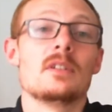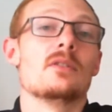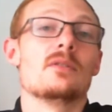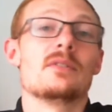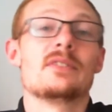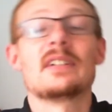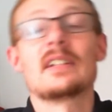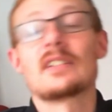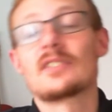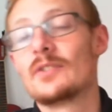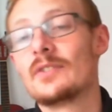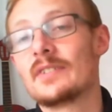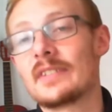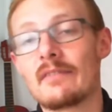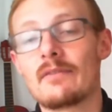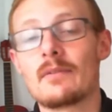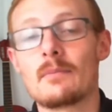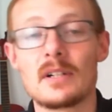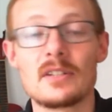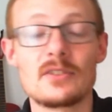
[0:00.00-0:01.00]
6 to
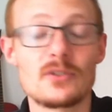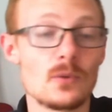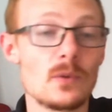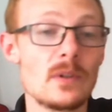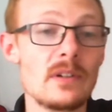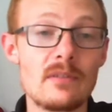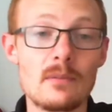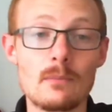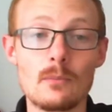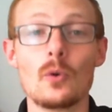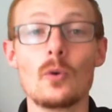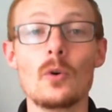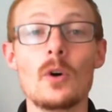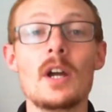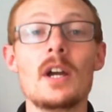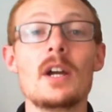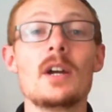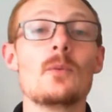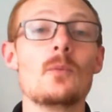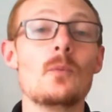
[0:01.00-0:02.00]
7 months or even more.
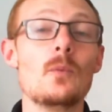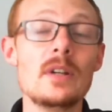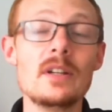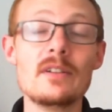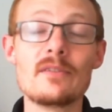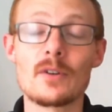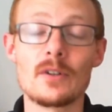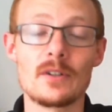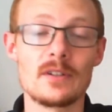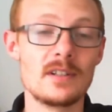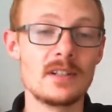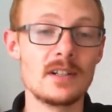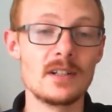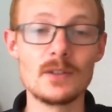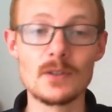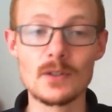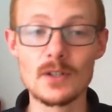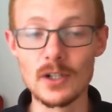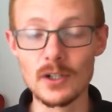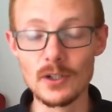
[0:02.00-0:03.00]
We've got
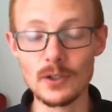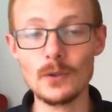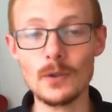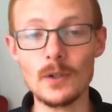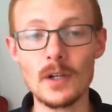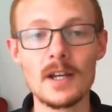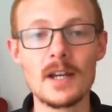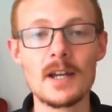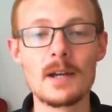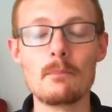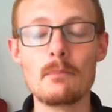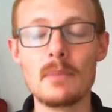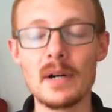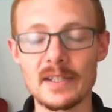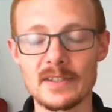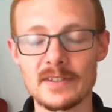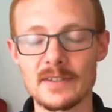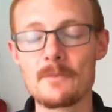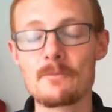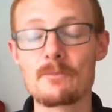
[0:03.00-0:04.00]
no clue.
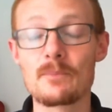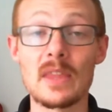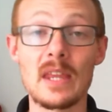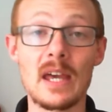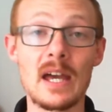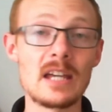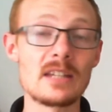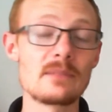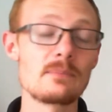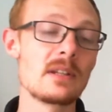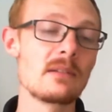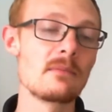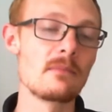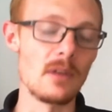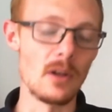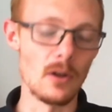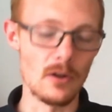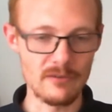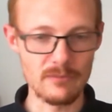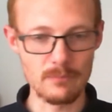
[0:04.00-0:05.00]
But there has been
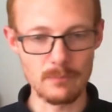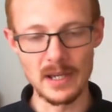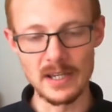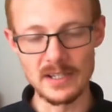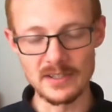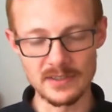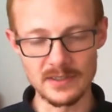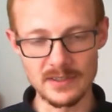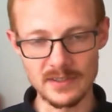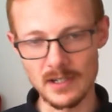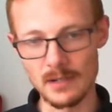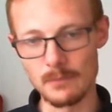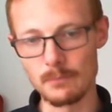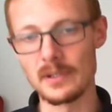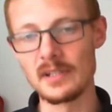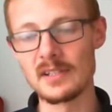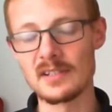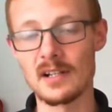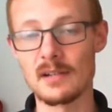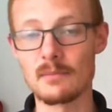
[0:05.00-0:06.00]
a lot of places,
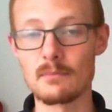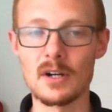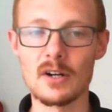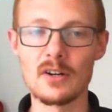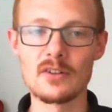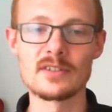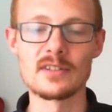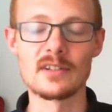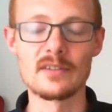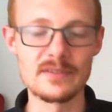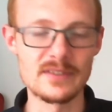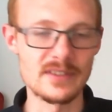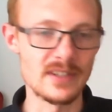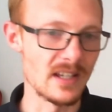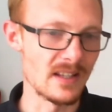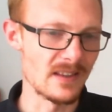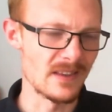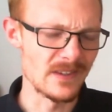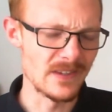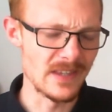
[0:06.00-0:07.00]
companies like Microsoft,
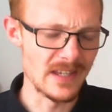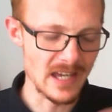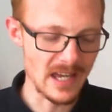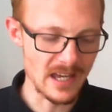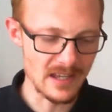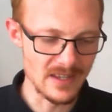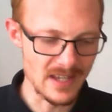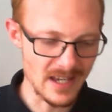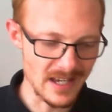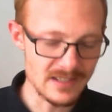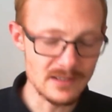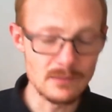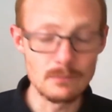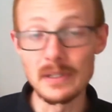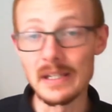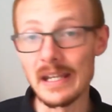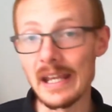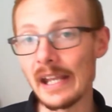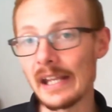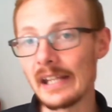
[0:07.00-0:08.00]
saying that there hasn't
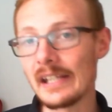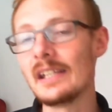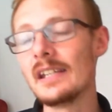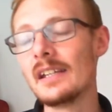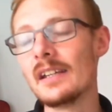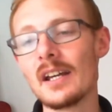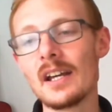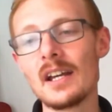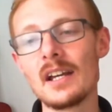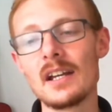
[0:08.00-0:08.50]
been any